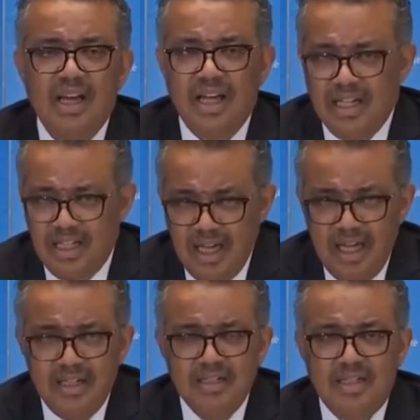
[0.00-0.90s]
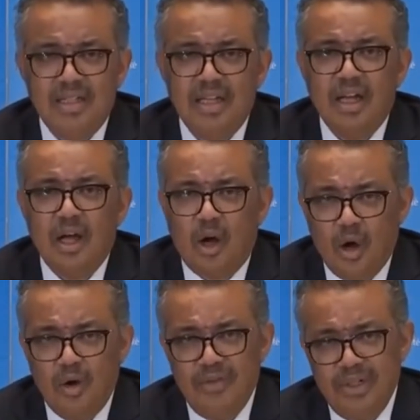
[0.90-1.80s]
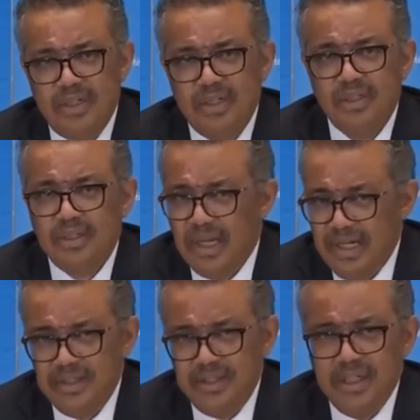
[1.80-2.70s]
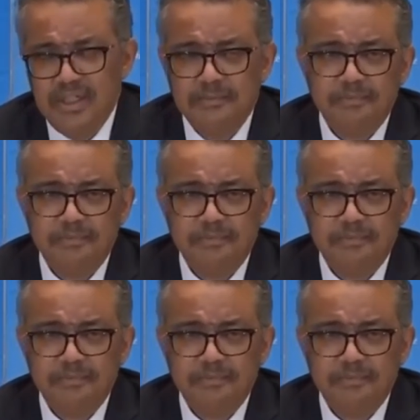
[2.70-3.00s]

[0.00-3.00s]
against COVID-19.